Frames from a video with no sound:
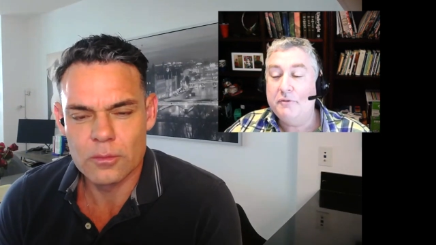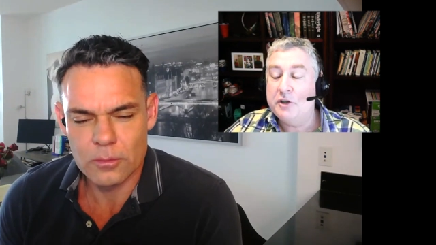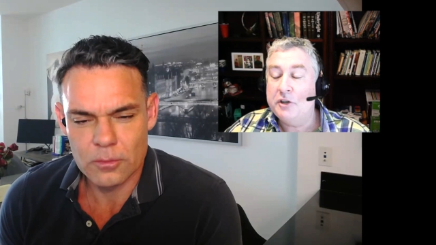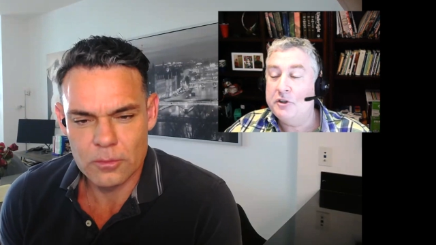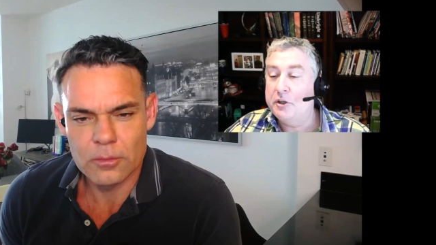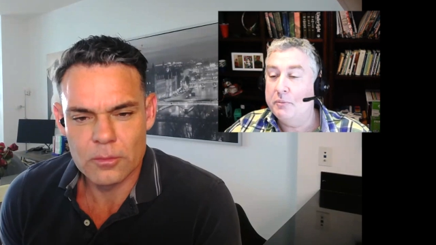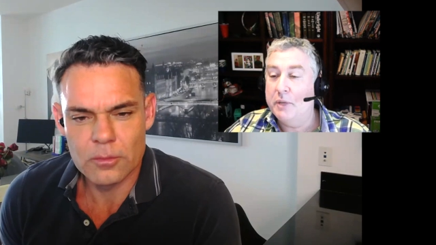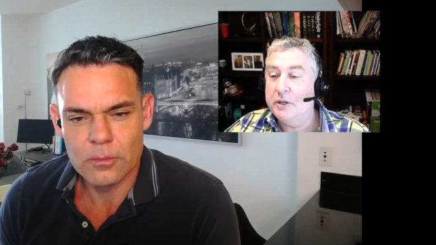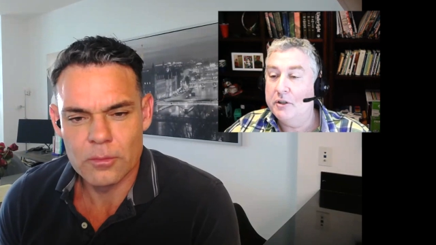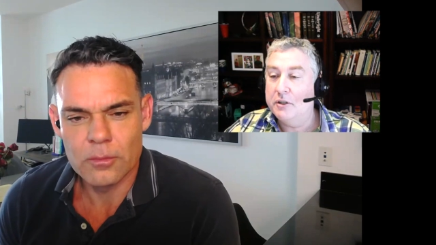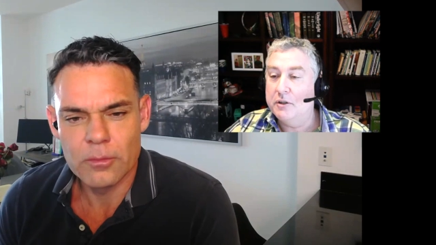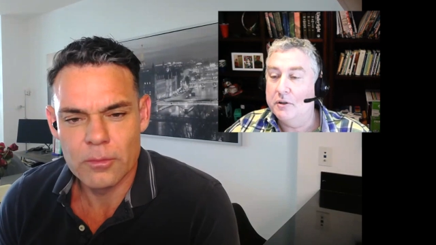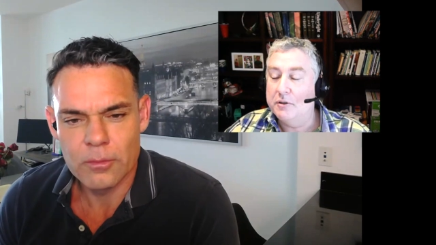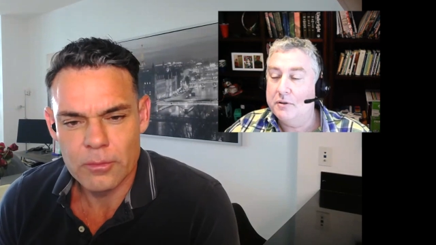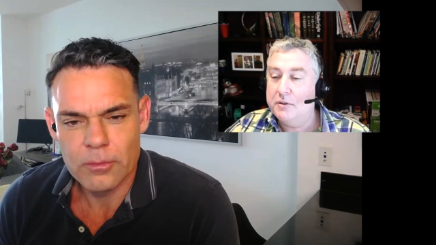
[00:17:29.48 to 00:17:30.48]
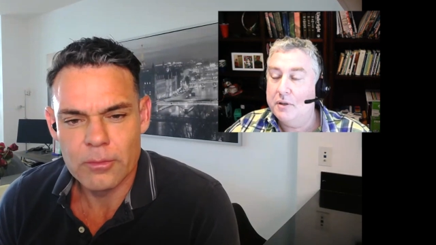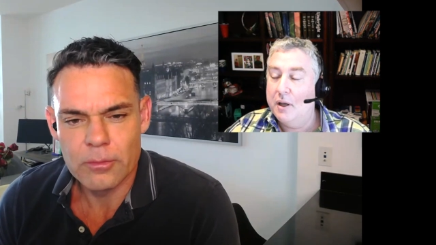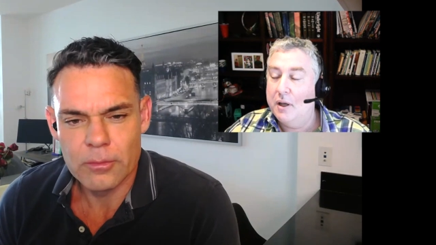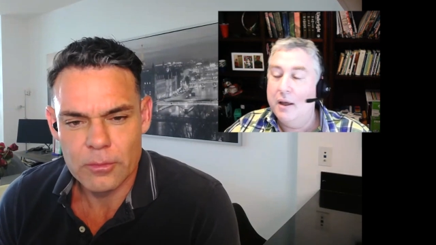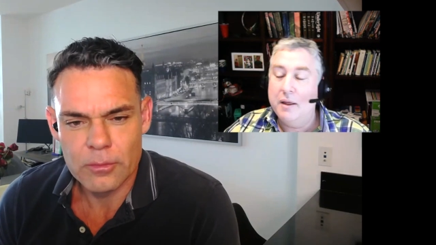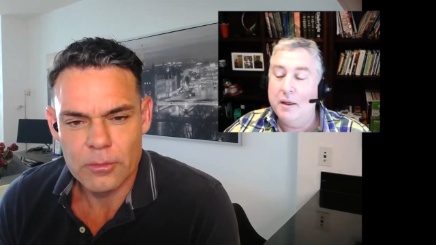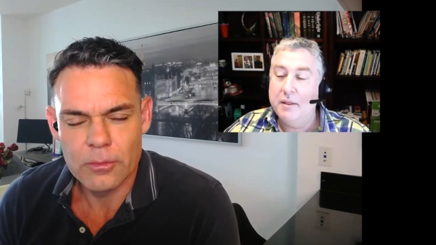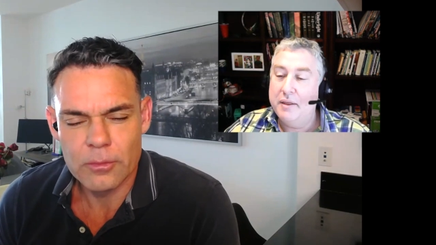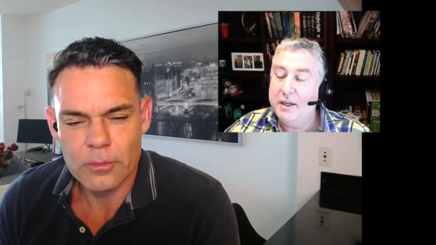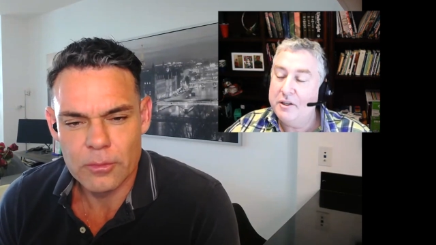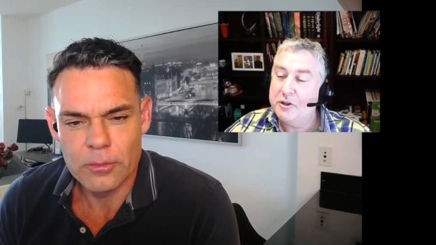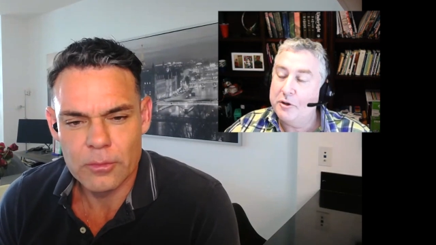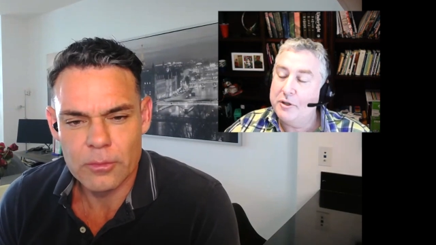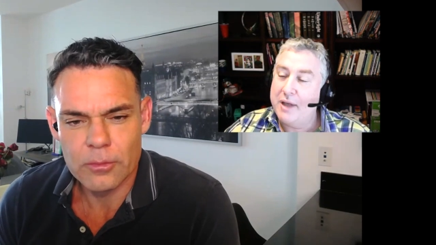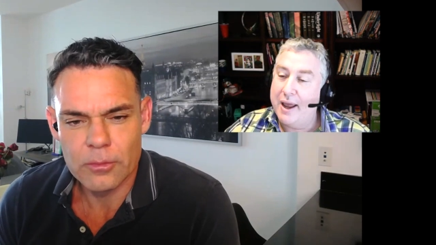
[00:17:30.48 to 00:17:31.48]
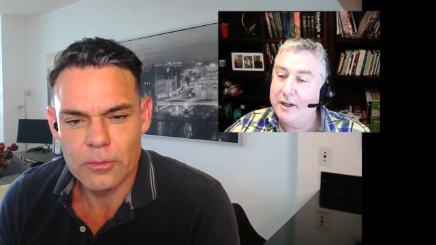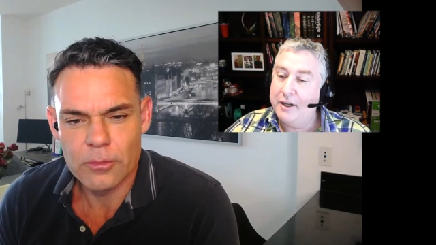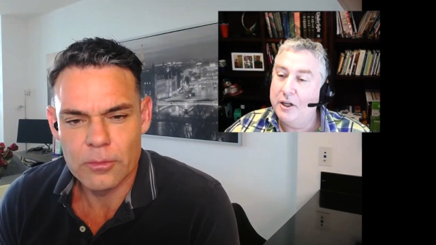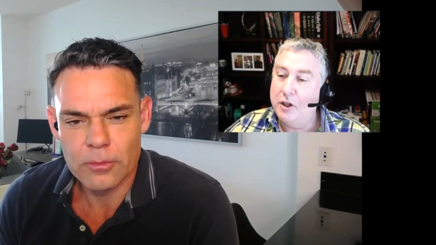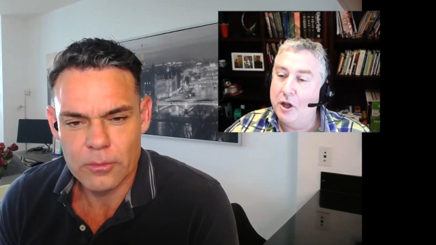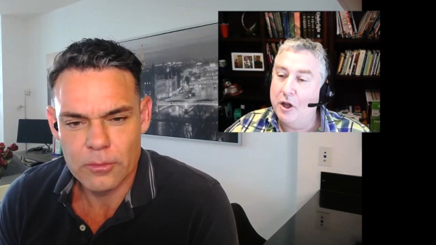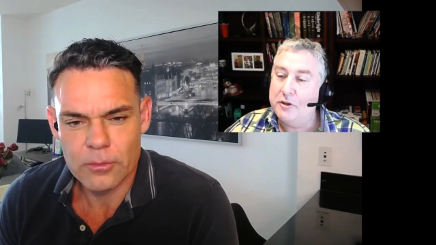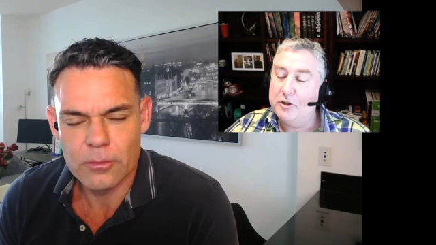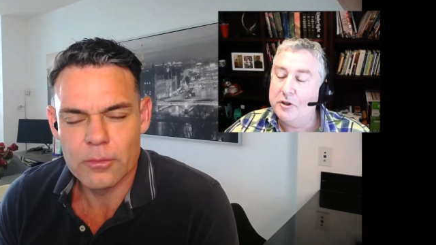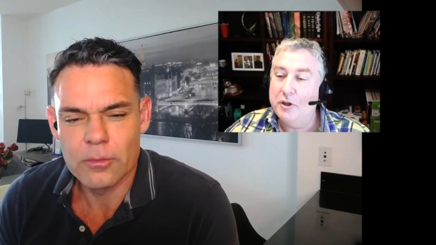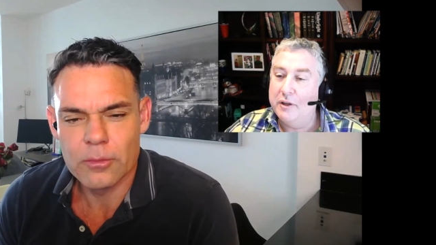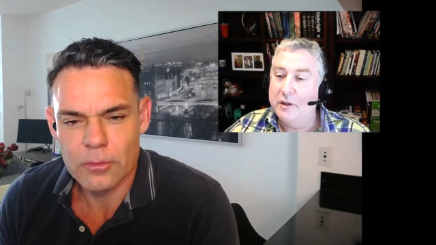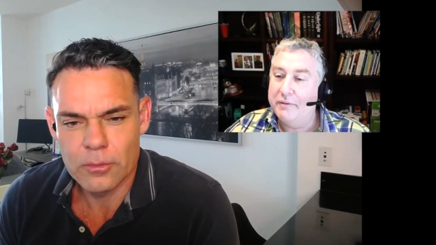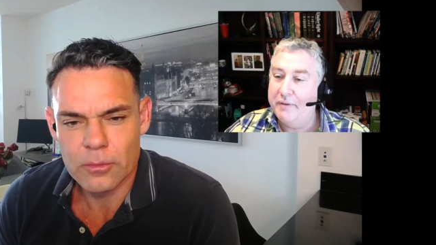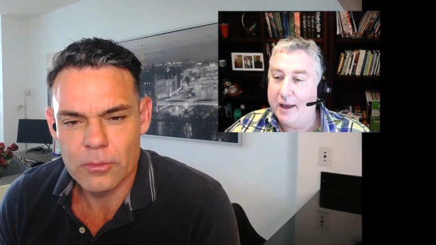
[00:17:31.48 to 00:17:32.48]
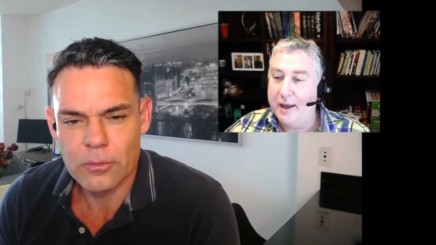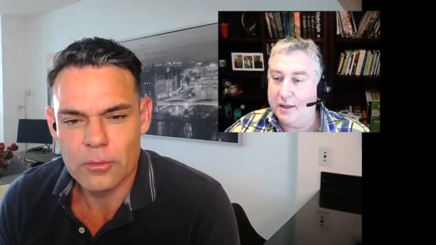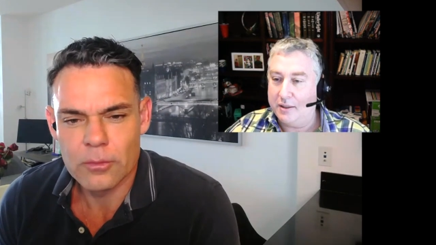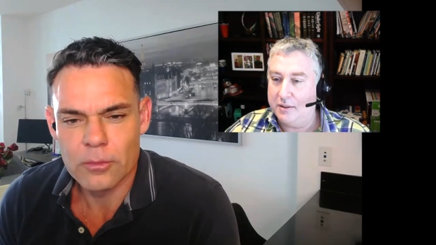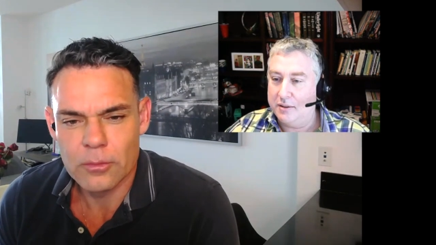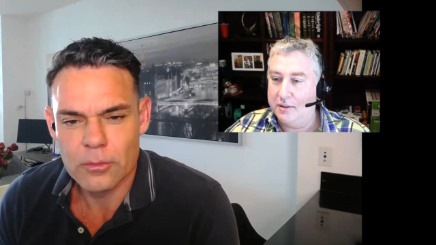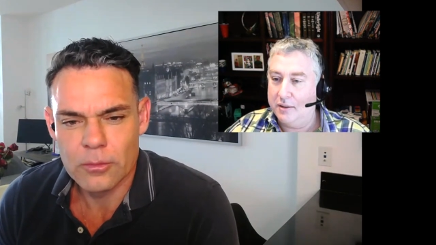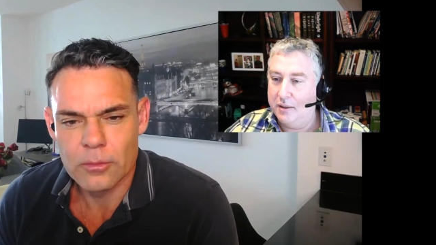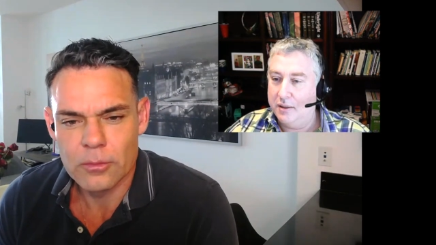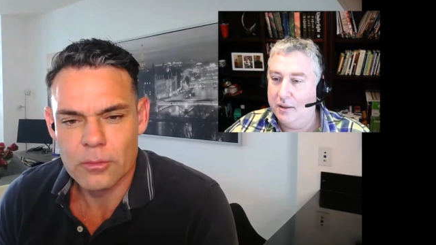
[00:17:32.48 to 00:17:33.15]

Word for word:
Speaker 1: changing miracles, these are technological effects